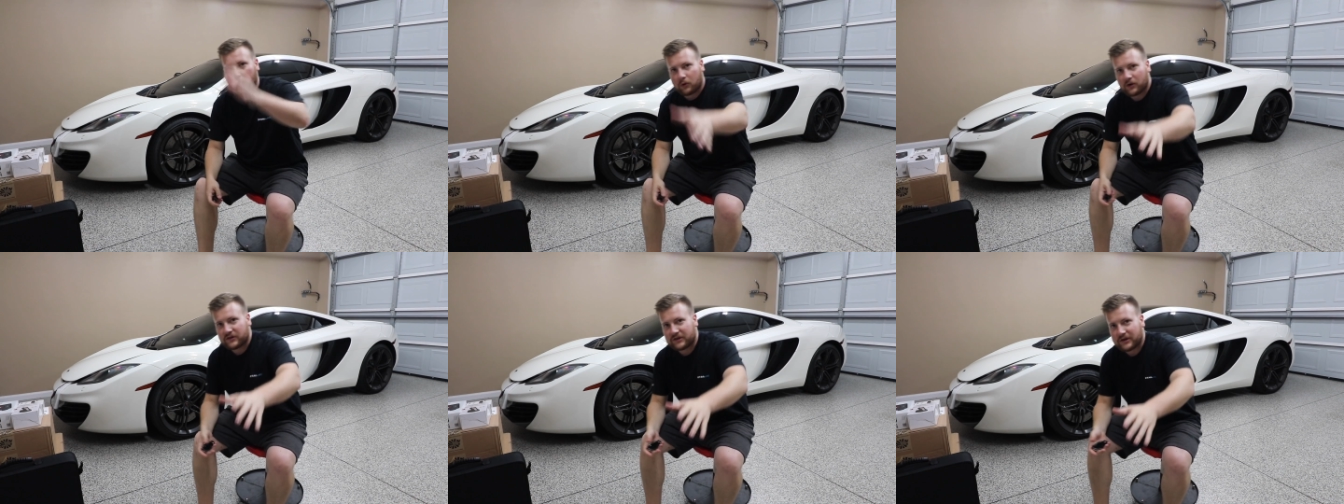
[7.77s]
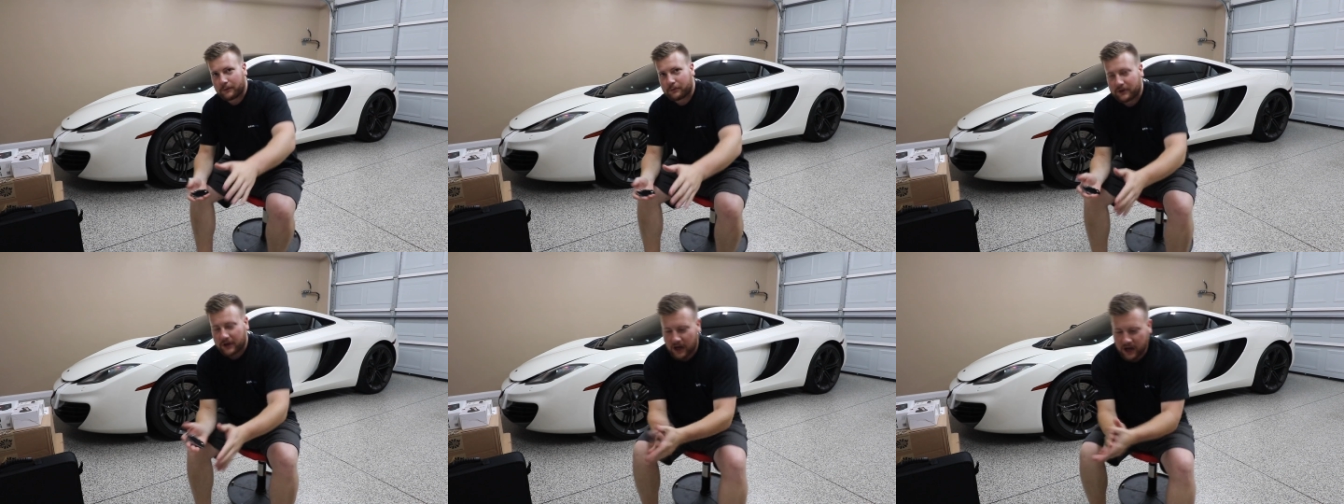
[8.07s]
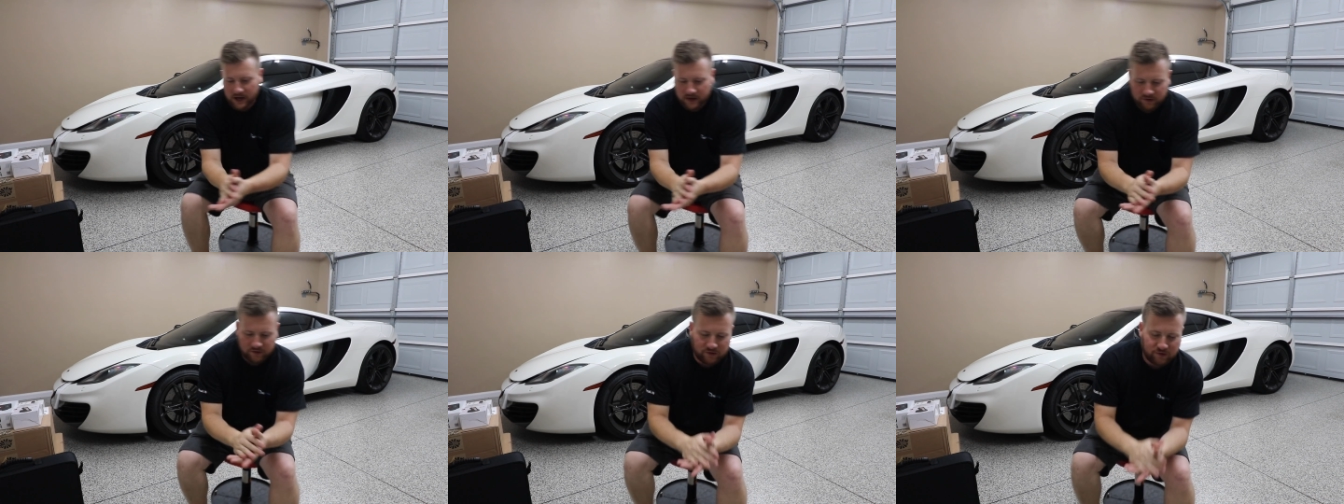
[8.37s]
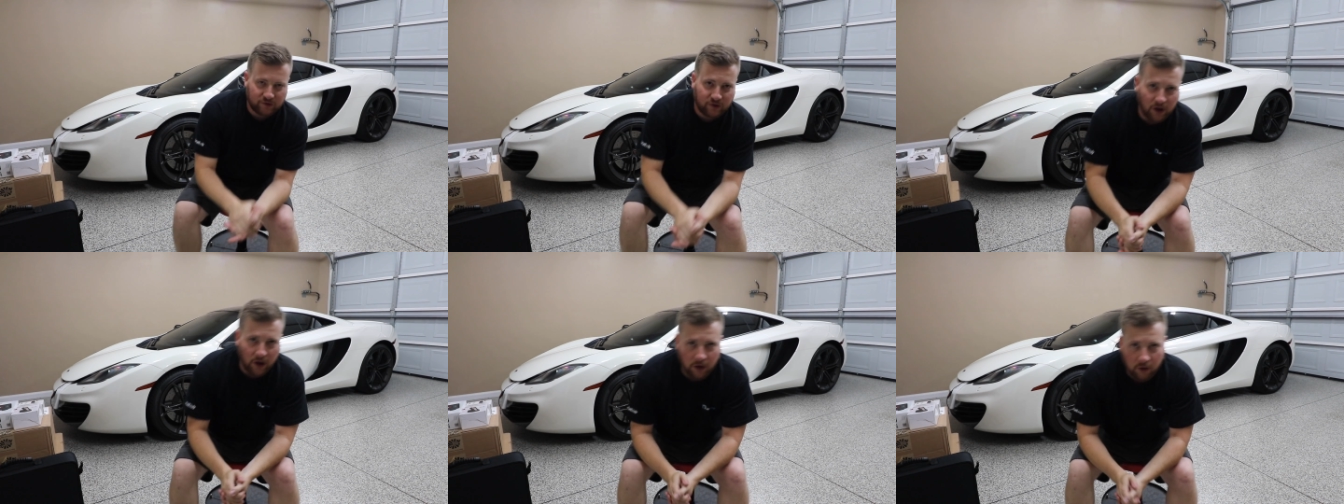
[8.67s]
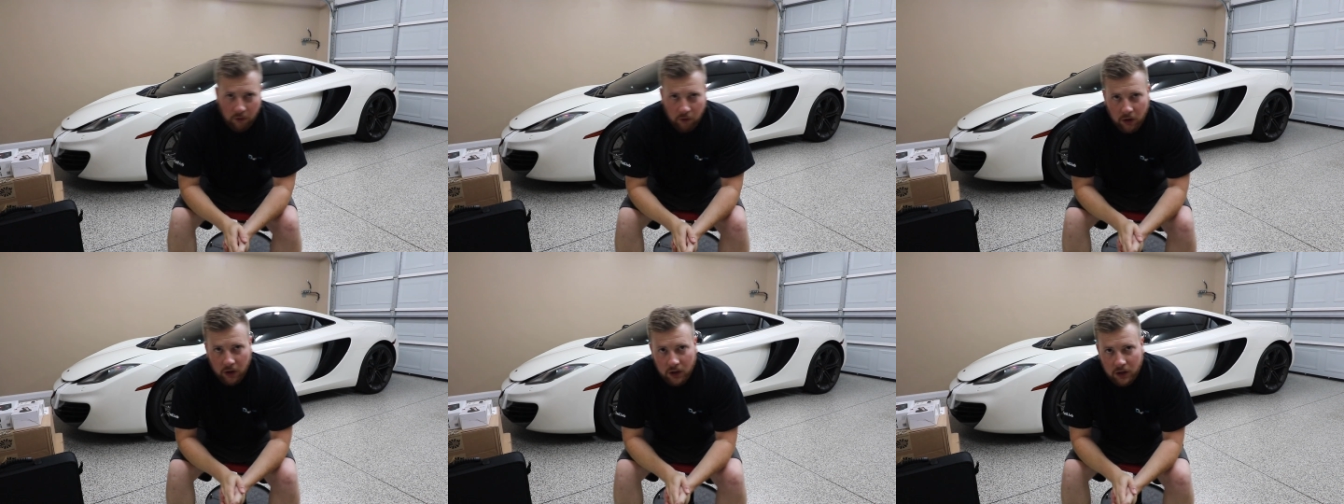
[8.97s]
What's up, guys?
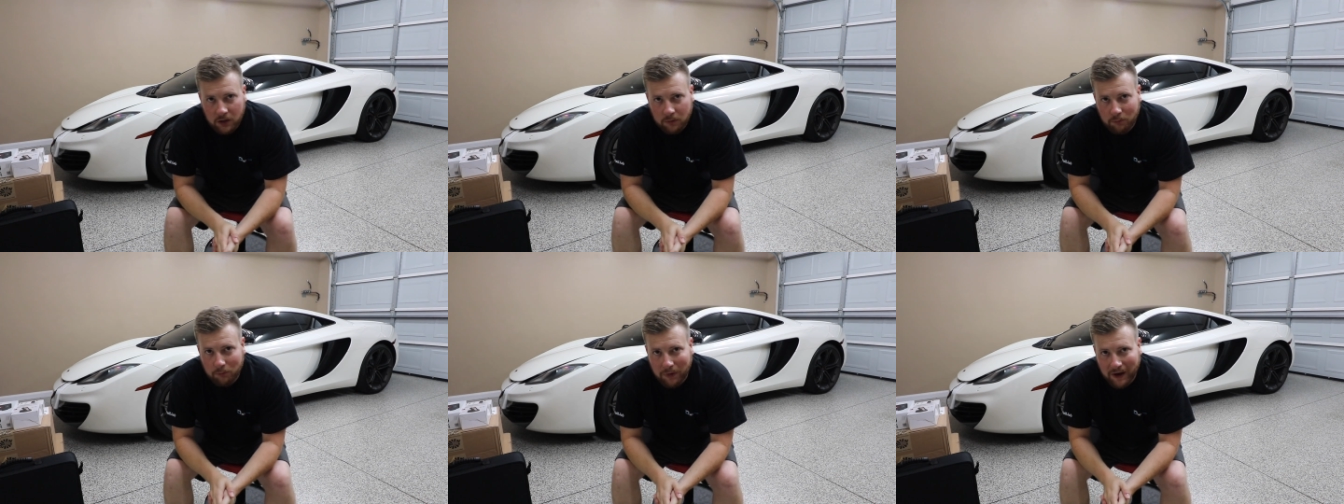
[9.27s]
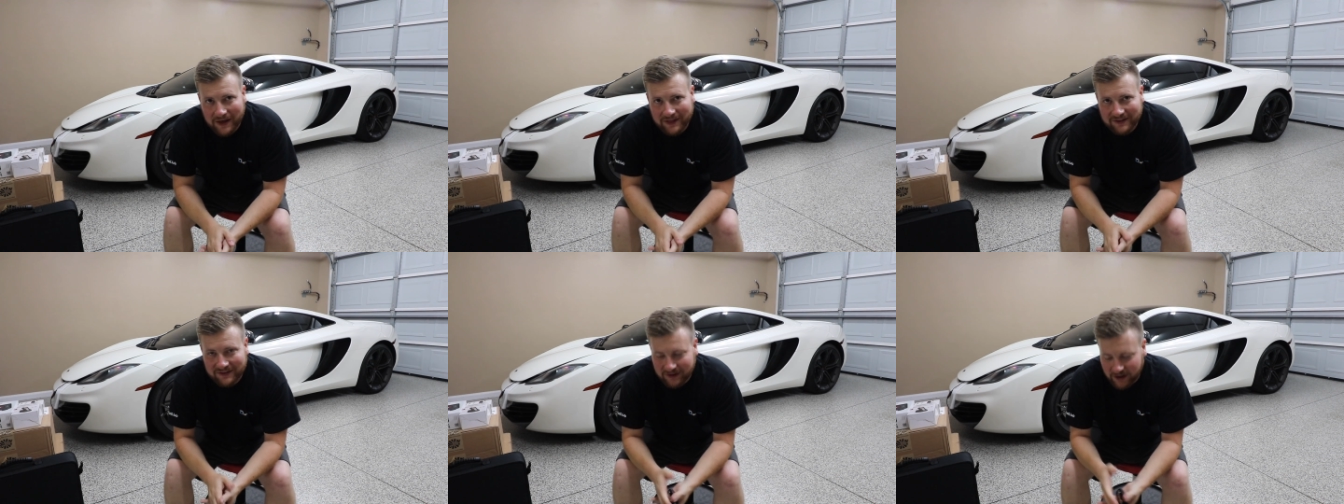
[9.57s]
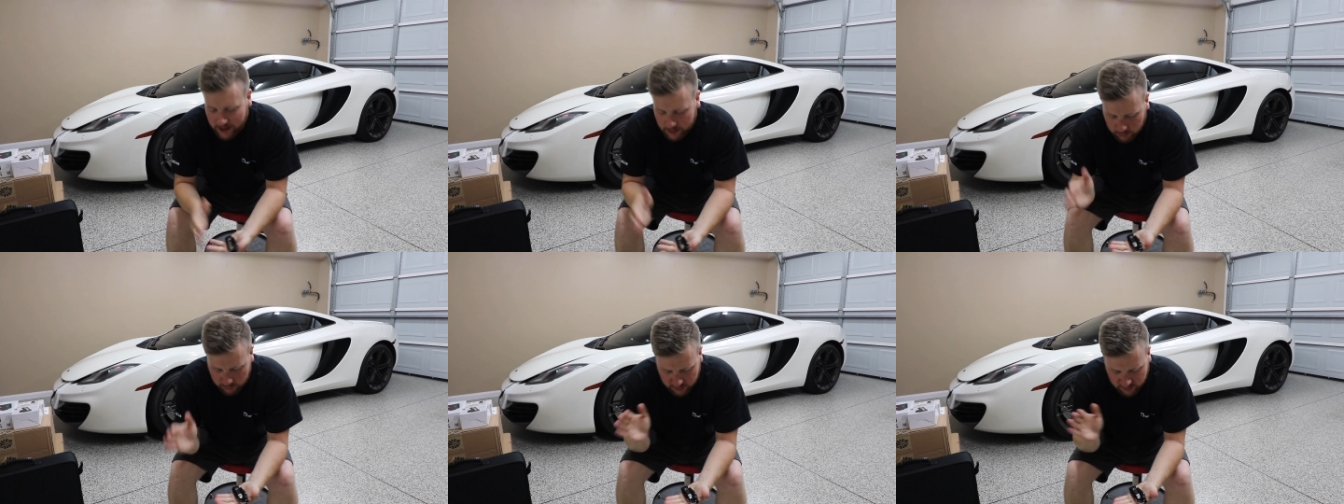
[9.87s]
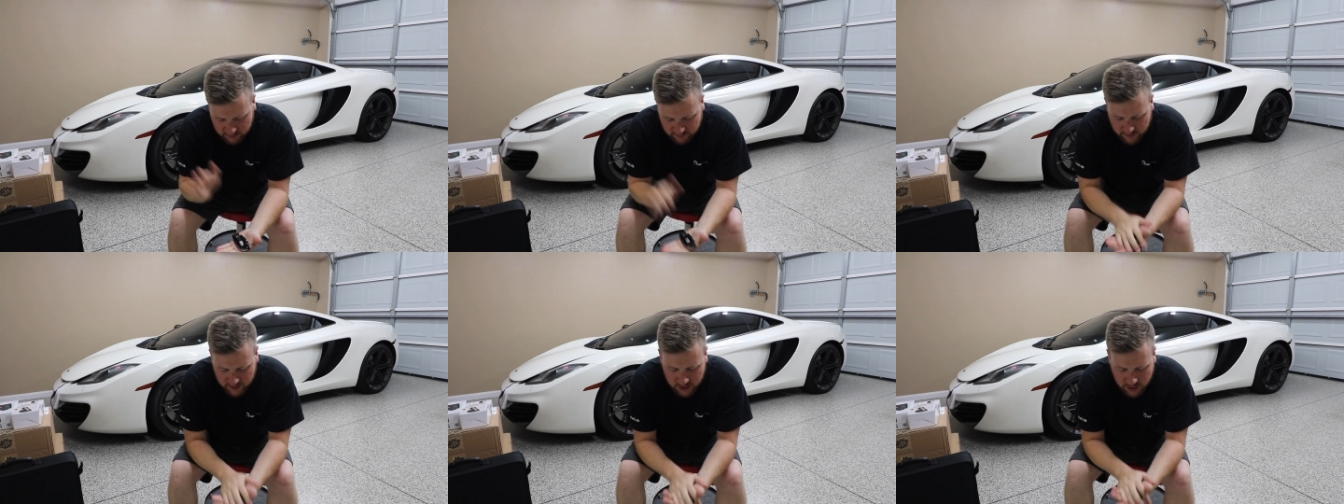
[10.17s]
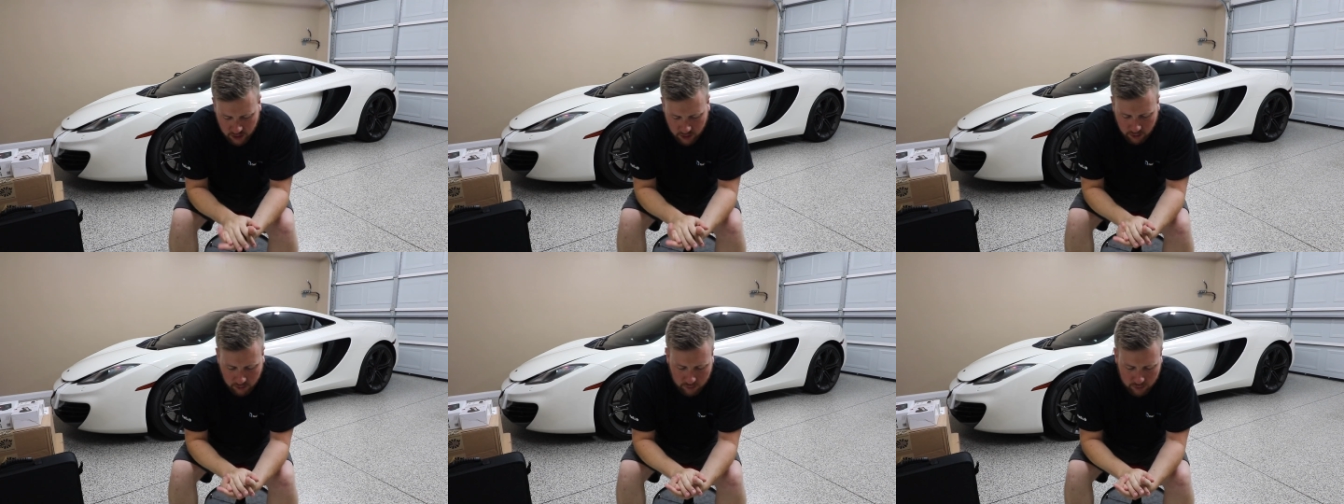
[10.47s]
So, by the title of this
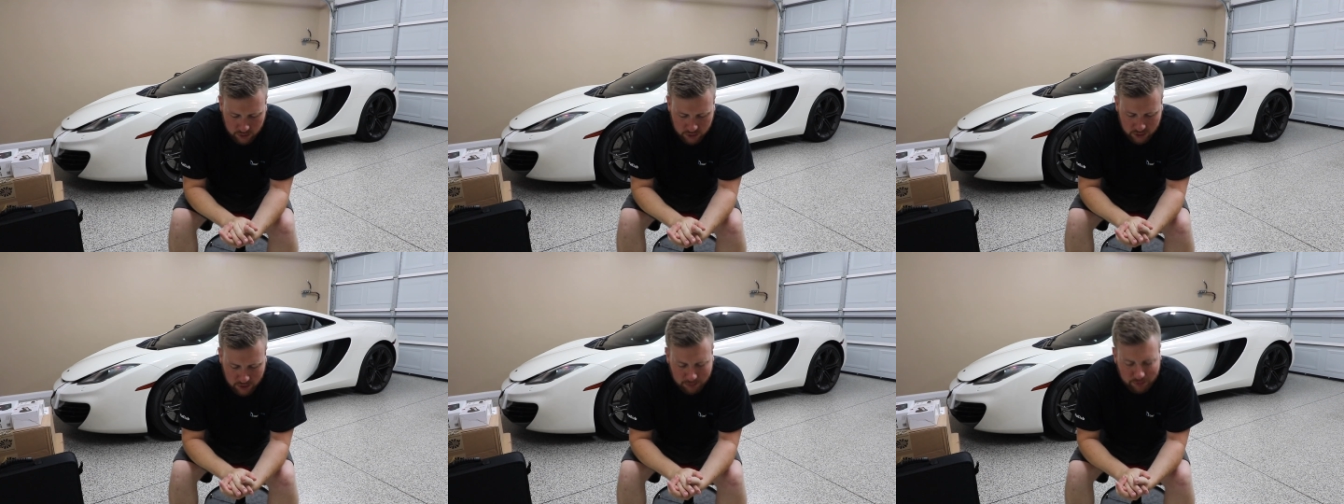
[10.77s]
video,